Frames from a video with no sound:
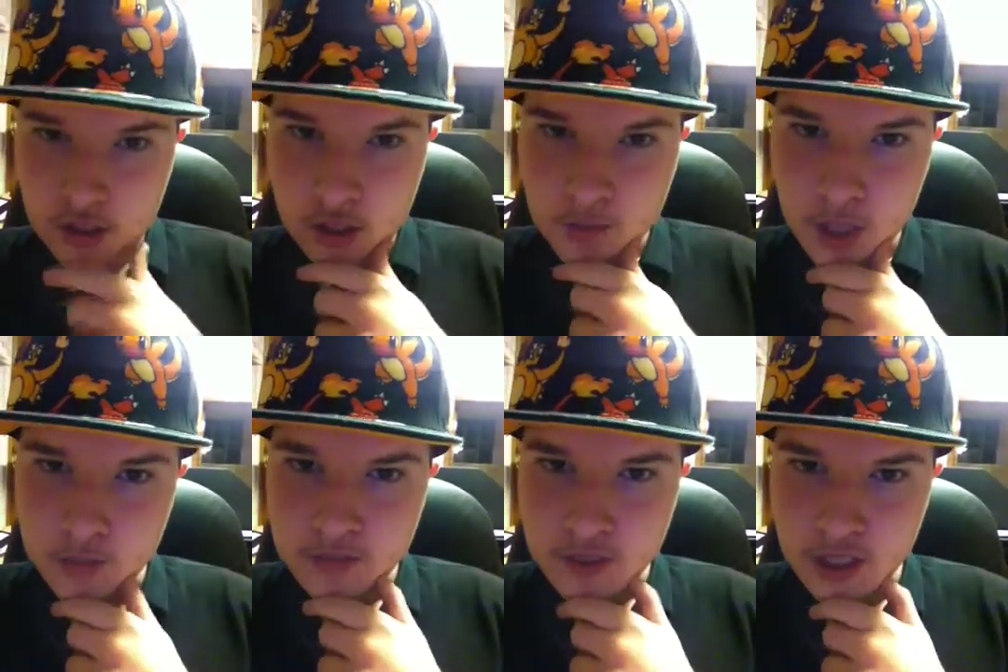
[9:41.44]
You're
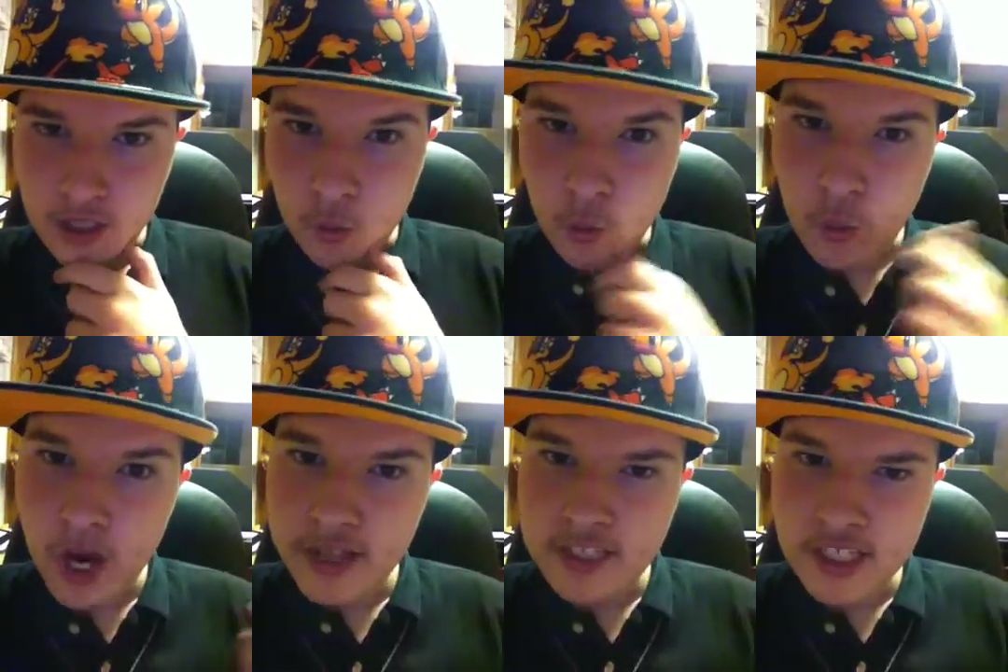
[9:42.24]
probably thinking,
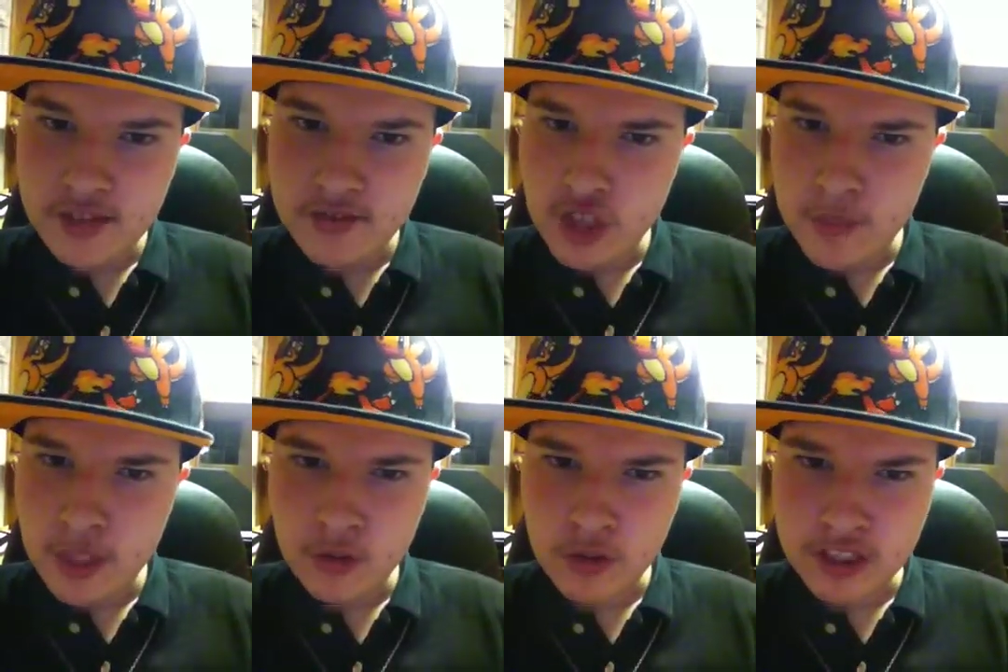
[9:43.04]
why does he have so
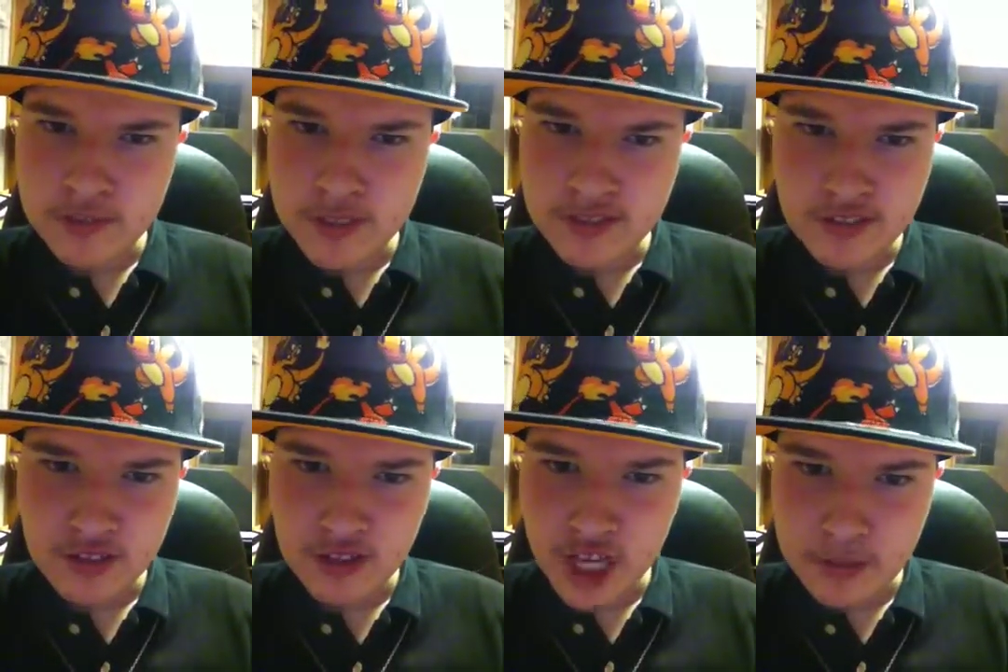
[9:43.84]
many Heraldic Beasts and
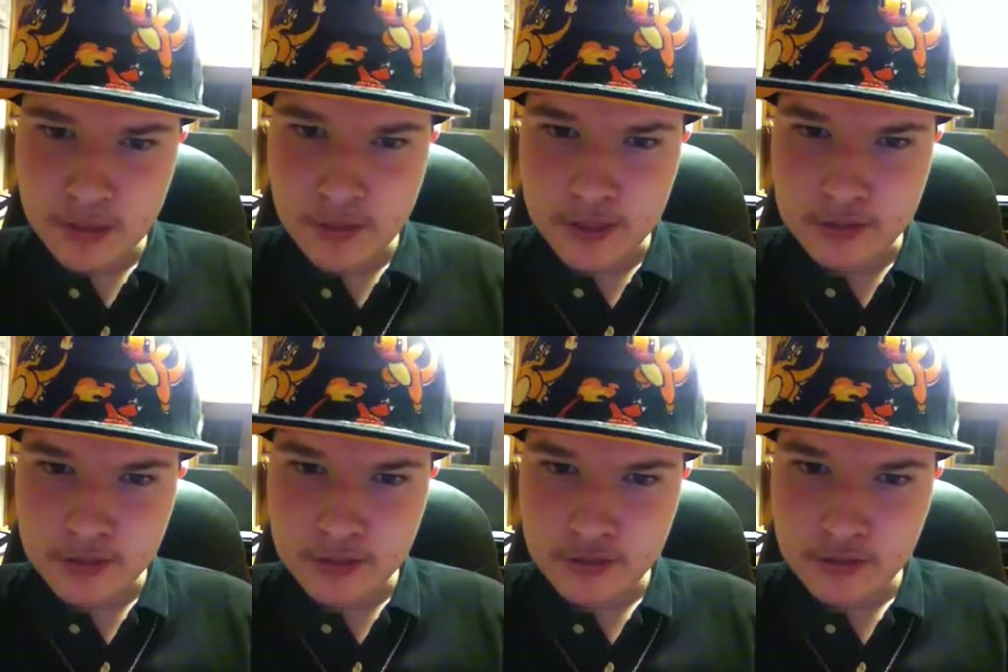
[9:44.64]
Chronomaly
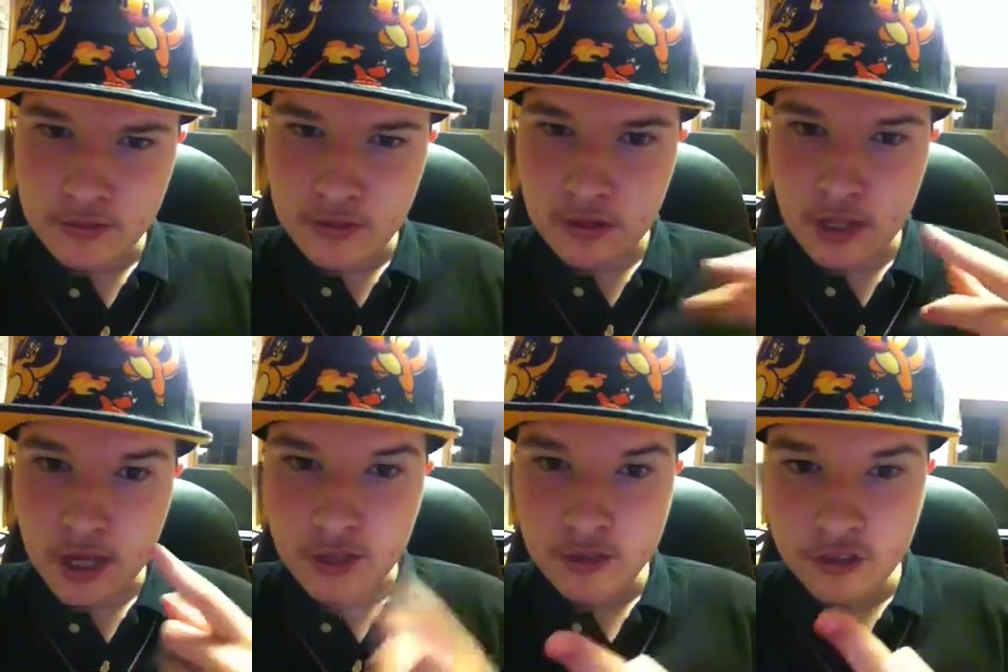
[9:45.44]
monsters?
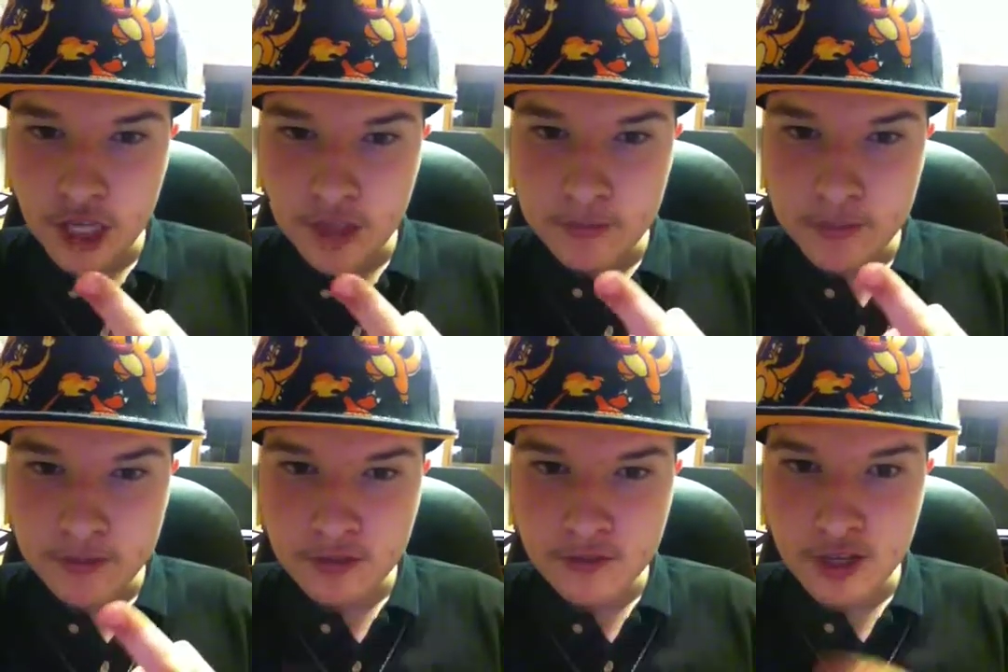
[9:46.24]
I like the Chronomaly
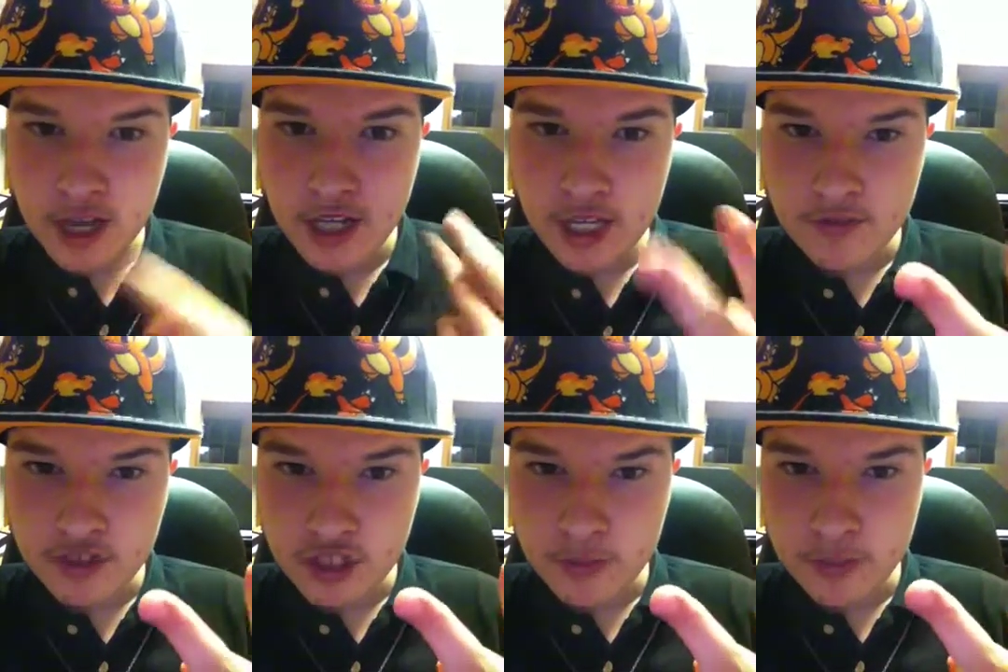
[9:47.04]
monsters, and I have
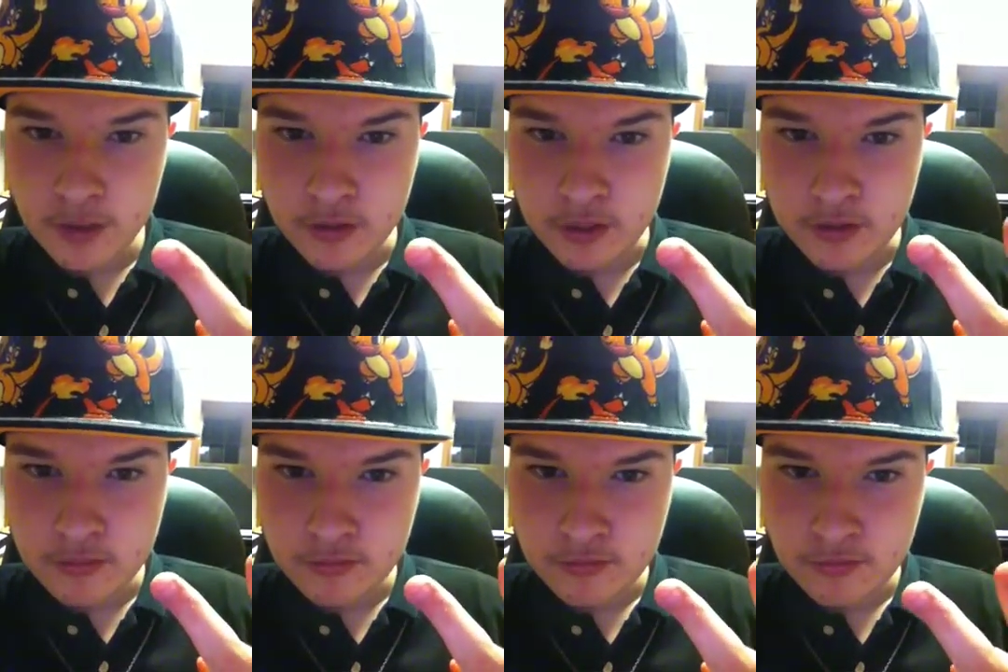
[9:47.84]
Genome Heritage.
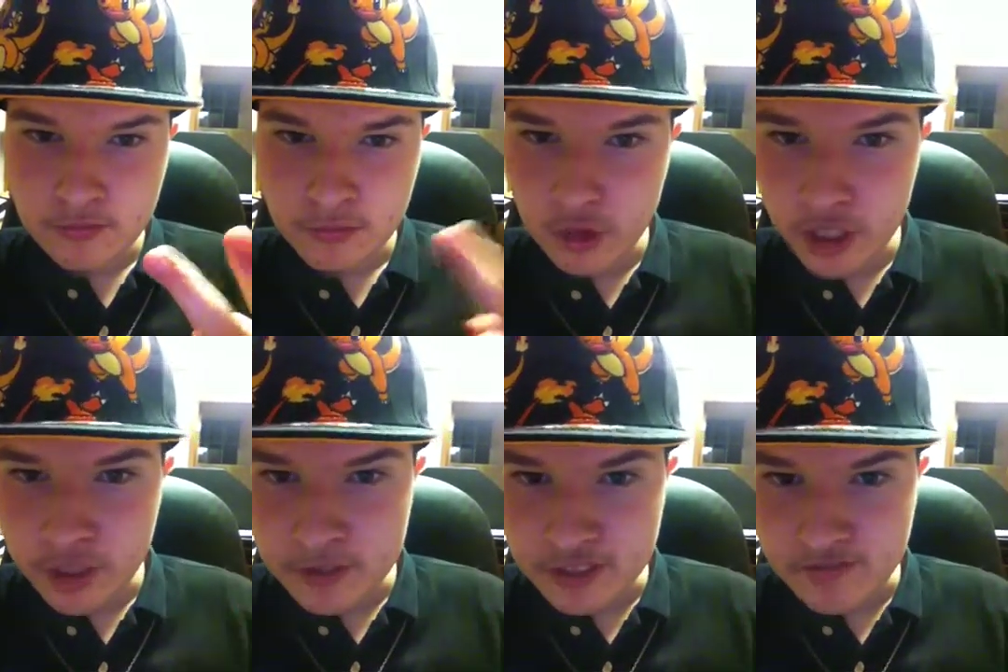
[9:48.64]
Your
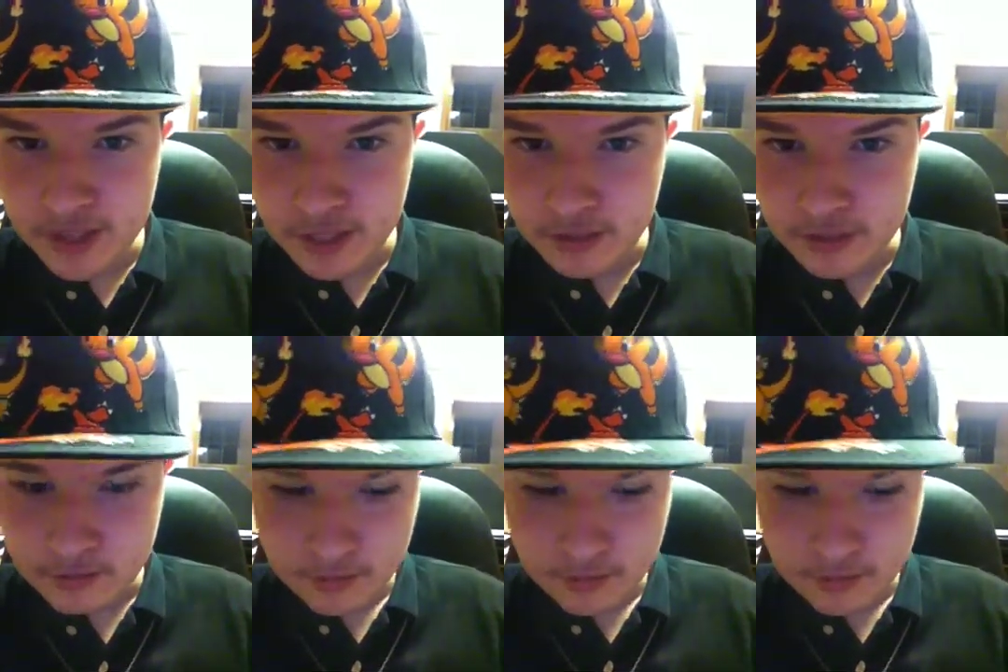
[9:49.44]
argument is invalid.